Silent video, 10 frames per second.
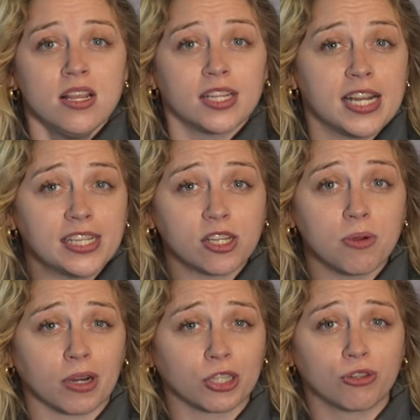Today's
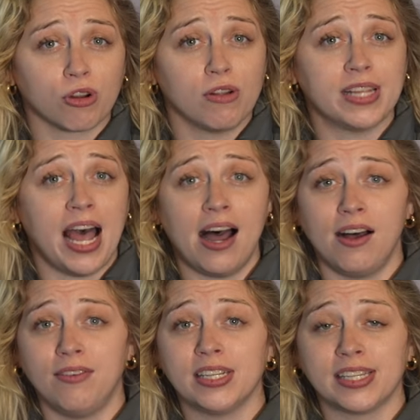commercial drones
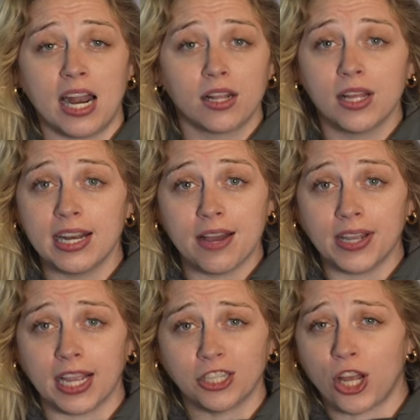have satellite
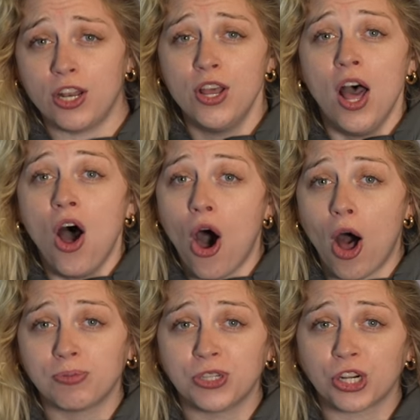navigation,
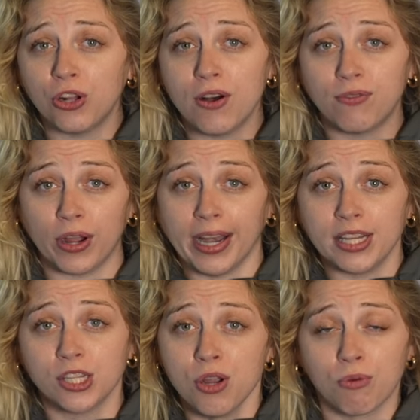obstacle
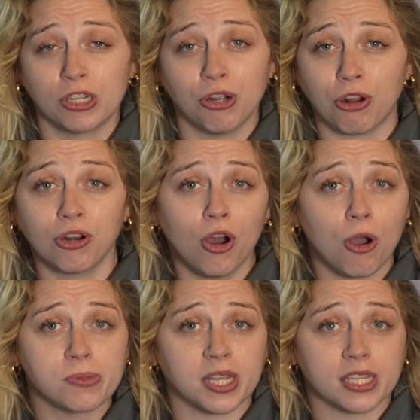avoidance, return to
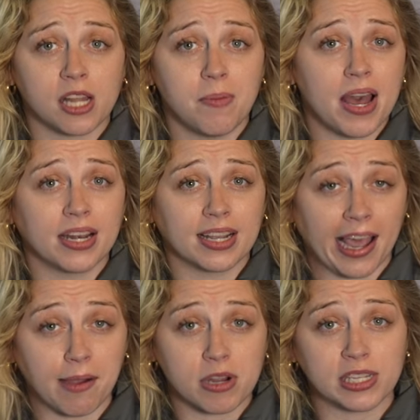home system, and
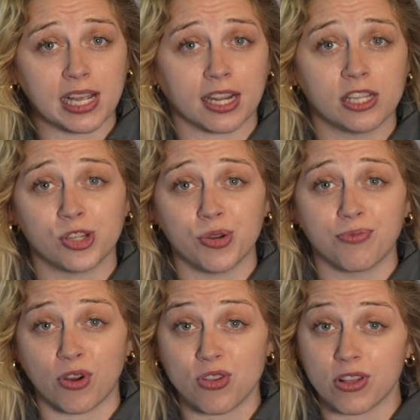cameras that can zoom
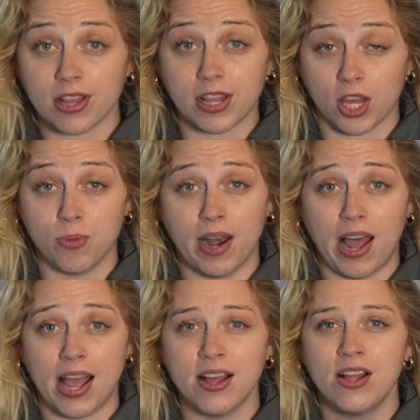further than the human
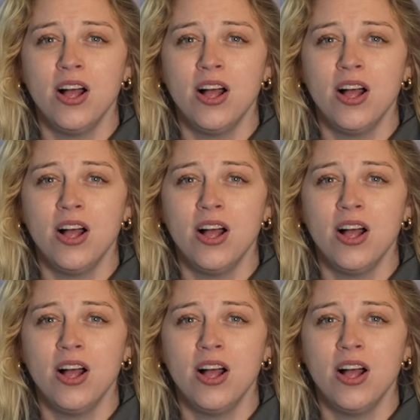eye.